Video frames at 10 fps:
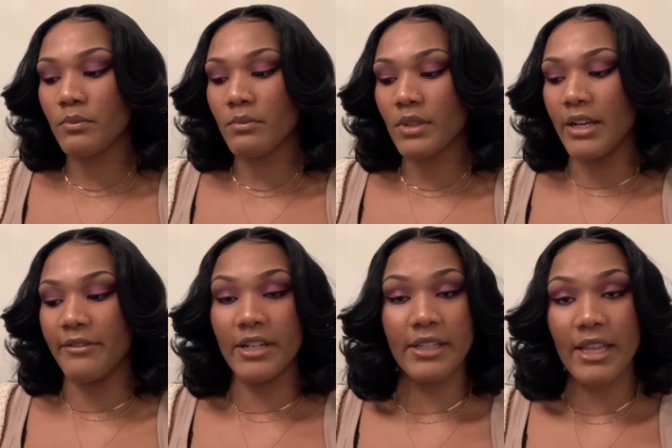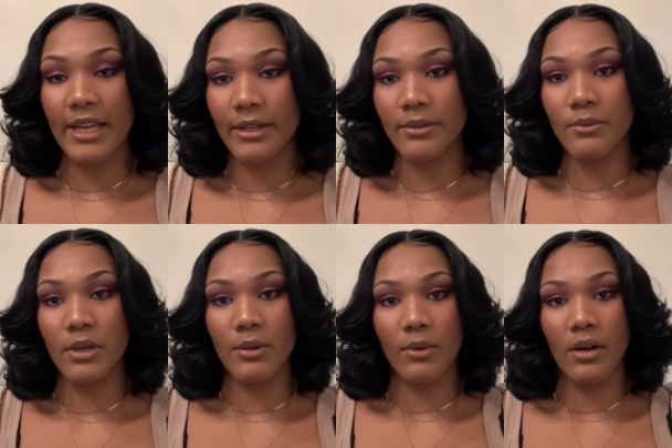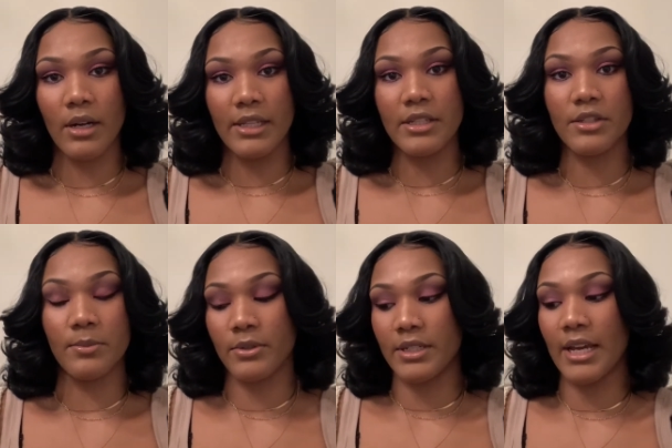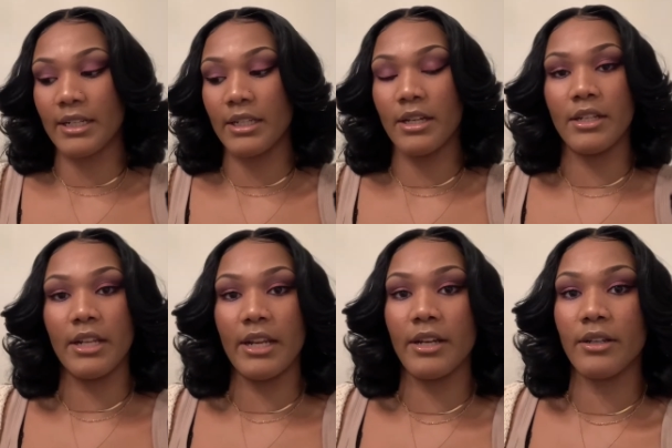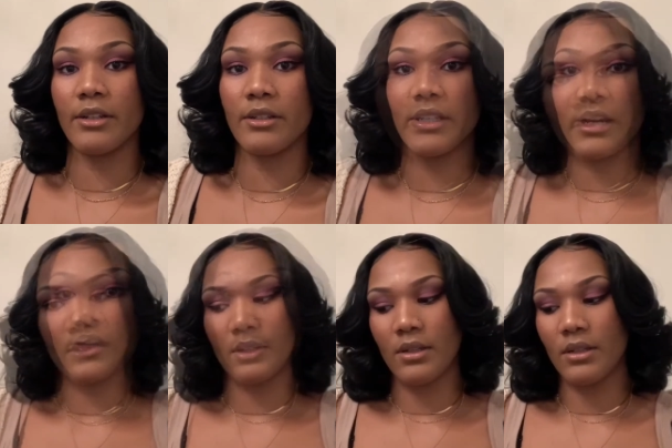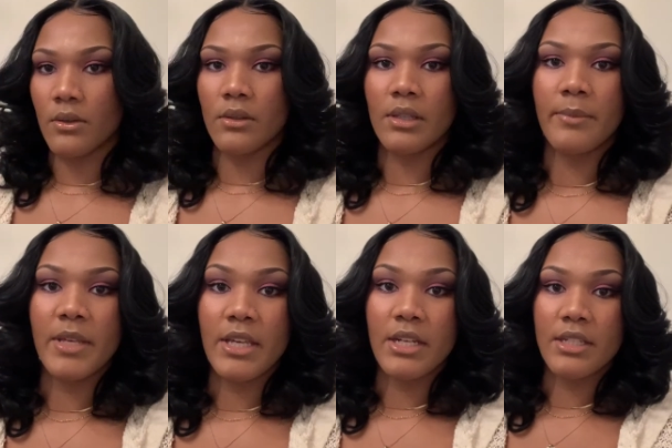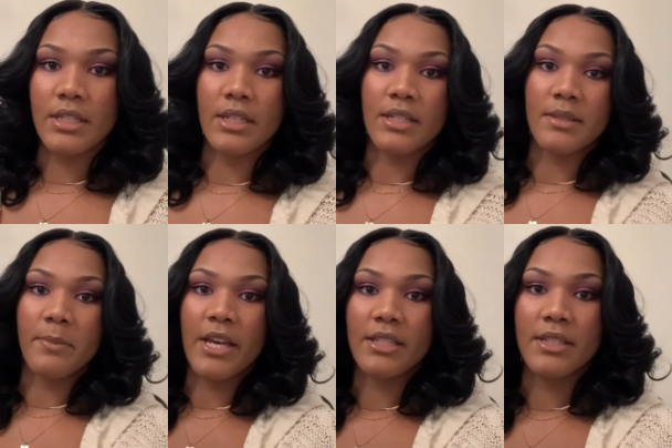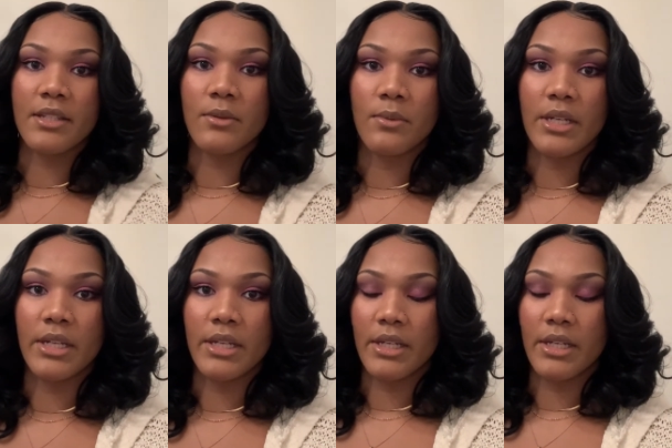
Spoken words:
if anything went wrong, at least you protected under their guarantee. Let me get into the specs of the wig.